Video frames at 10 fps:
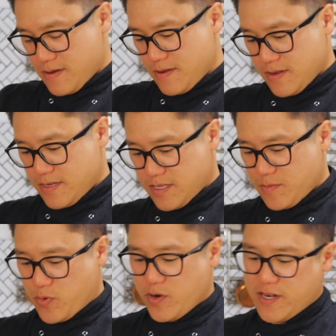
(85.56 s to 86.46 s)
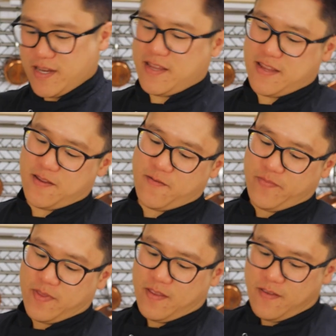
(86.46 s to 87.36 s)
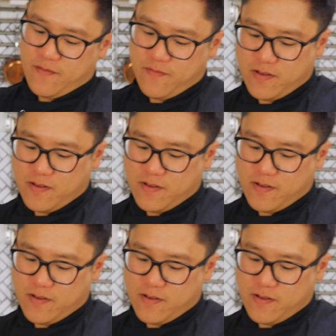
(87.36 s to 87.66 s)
And this is the point, if